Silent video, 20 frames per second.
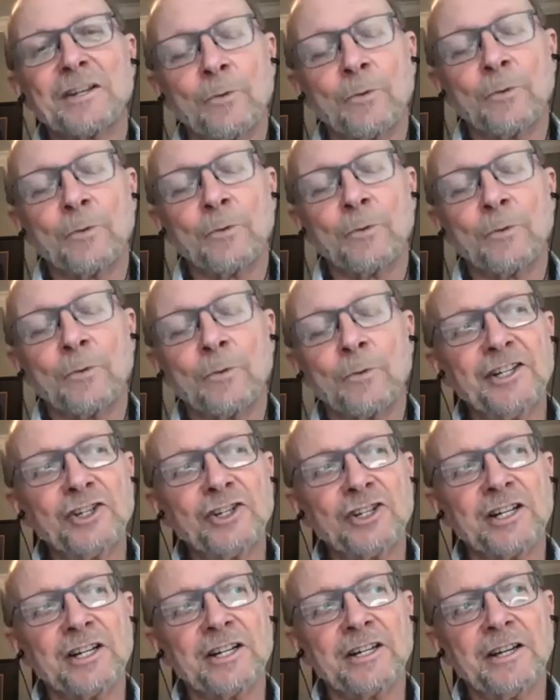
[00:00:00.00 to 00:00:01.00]
had
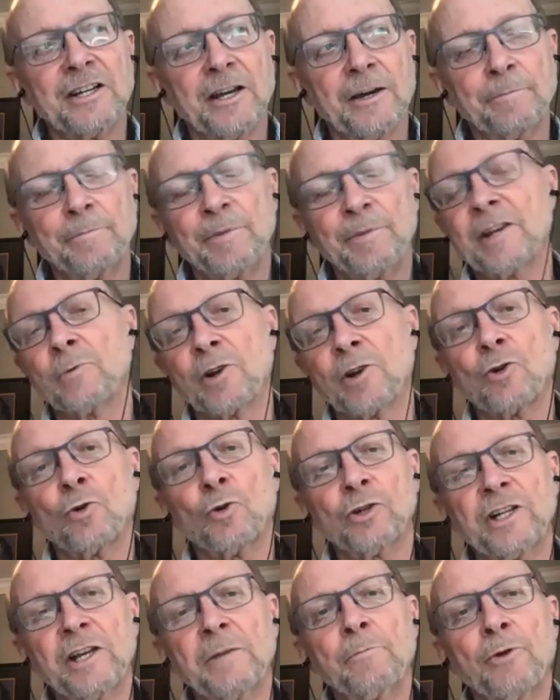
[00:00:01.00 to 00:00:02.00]
finished a big
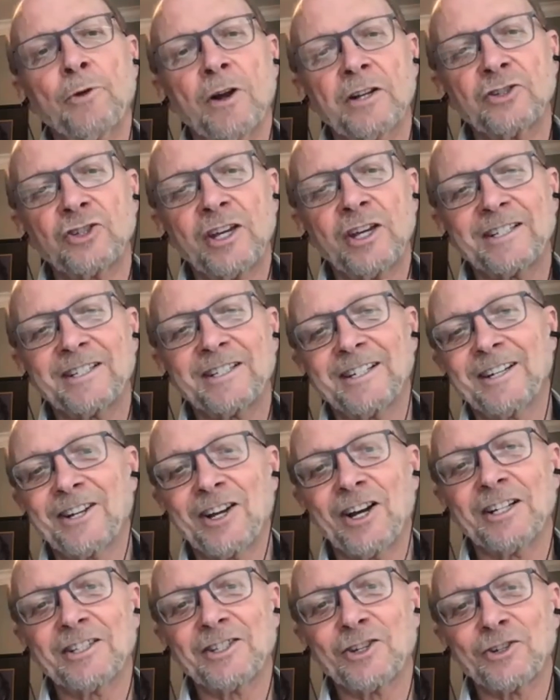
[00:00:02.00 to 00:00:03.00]
recording project and a
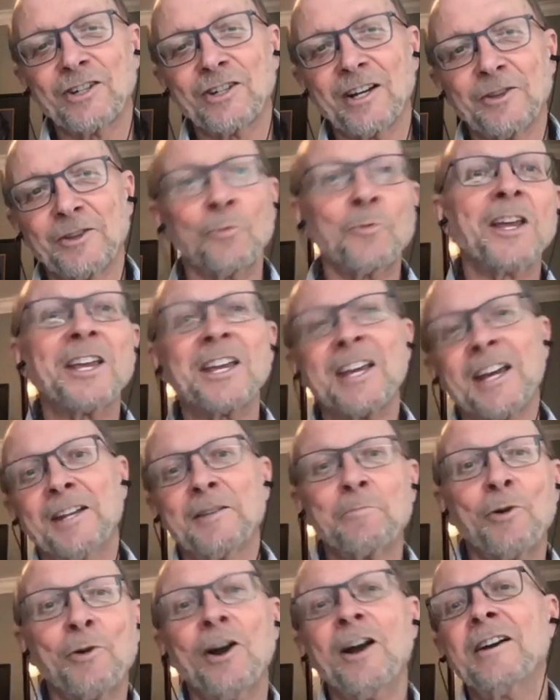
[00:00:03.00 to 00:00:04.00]
concert on the
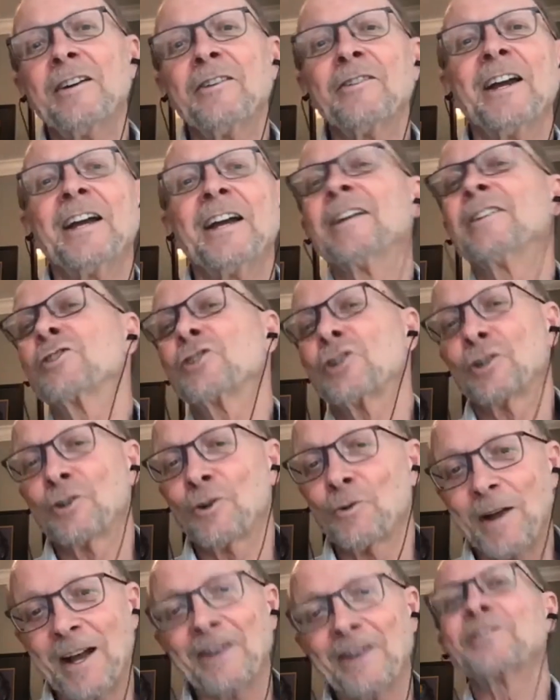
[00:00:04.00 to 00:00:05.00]
weekend prior, and turn
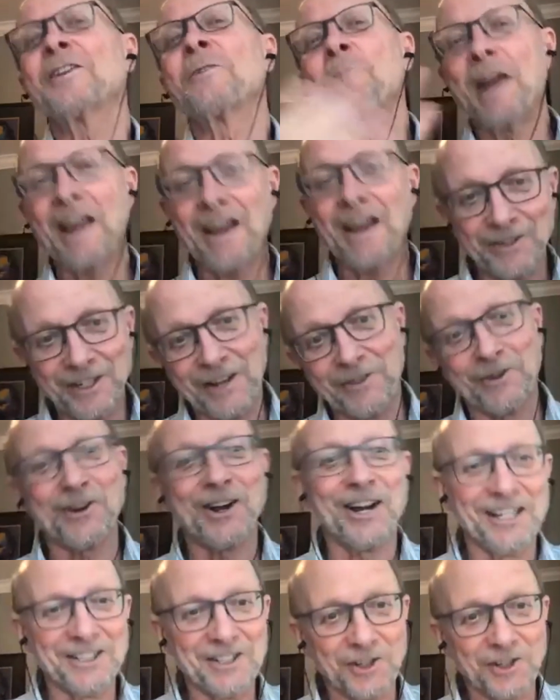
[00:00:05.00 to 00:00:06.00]
around and we have another
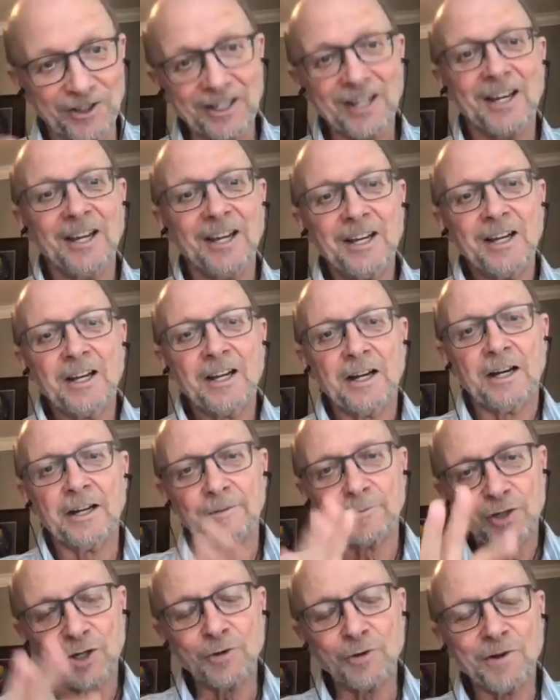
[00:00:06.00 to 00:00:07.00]
concert,
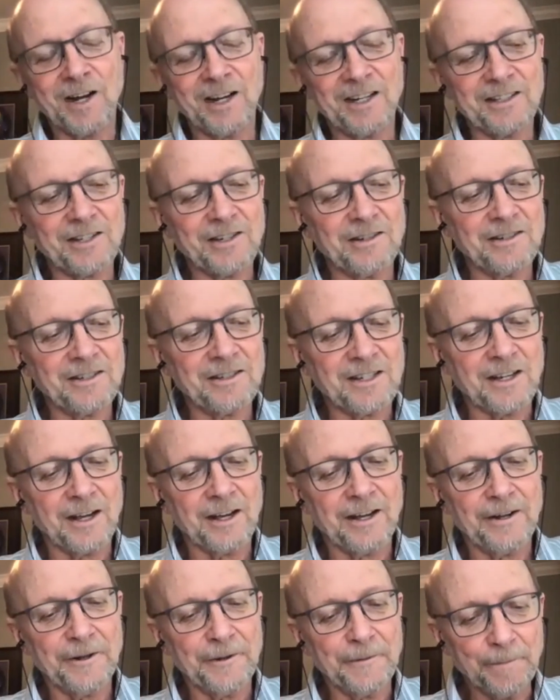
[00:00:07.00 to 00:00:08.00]
2 concerts.
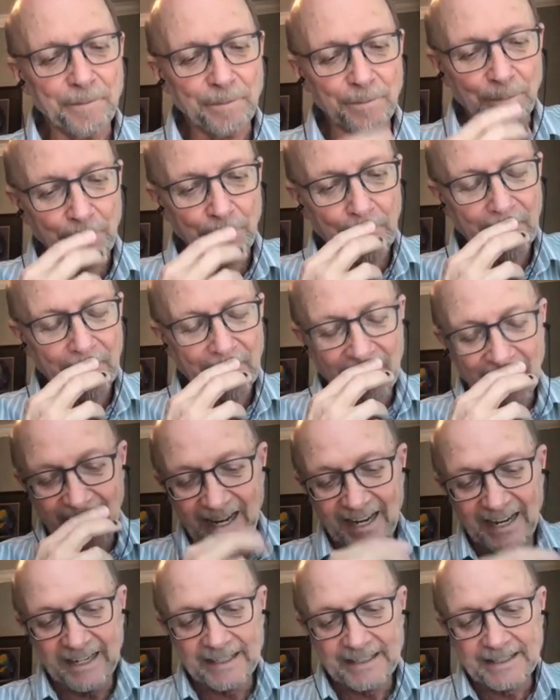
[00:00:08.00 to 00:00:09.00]

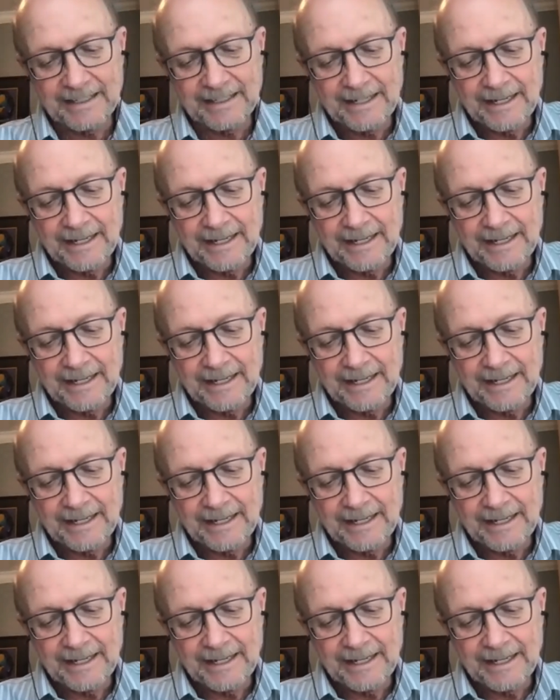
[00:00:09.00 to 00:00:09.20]
And